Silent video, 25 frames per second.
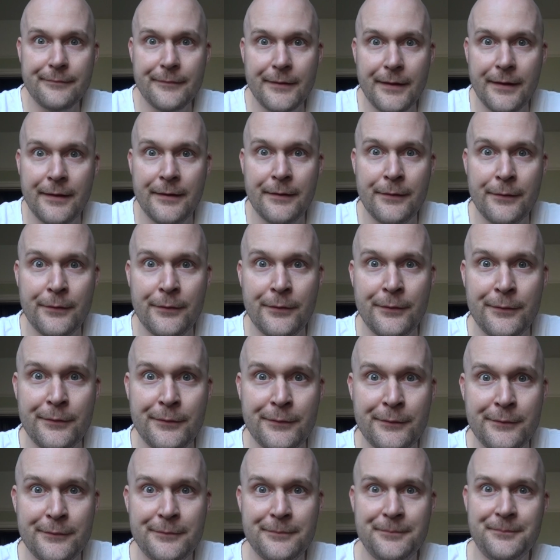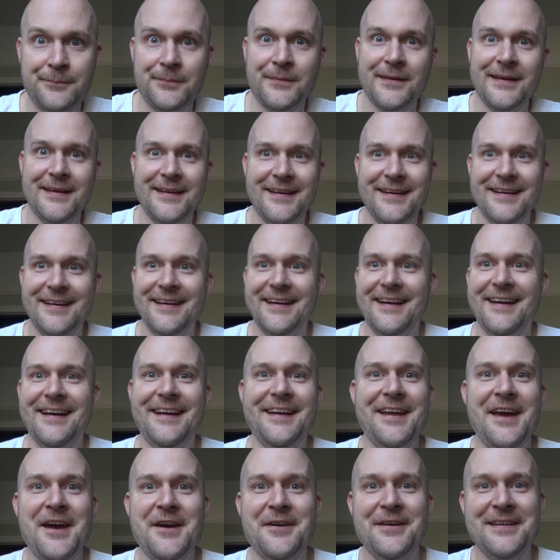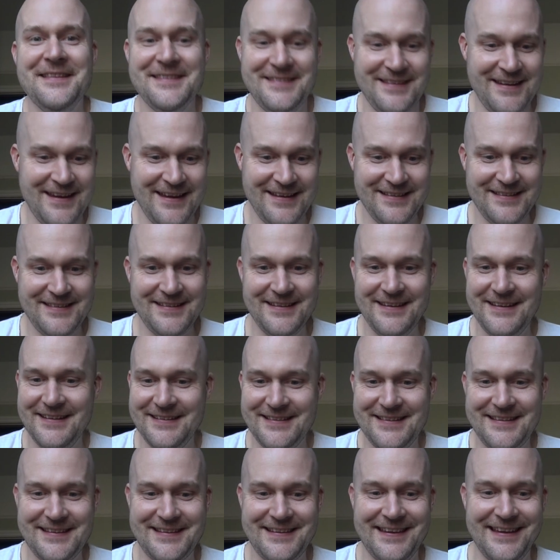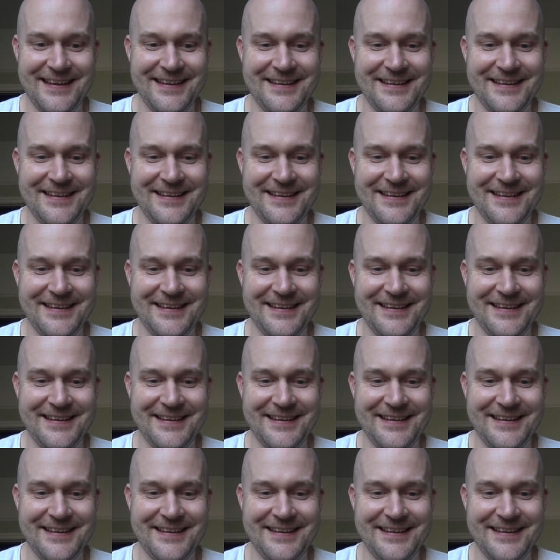Hello. Hello, Internet, it's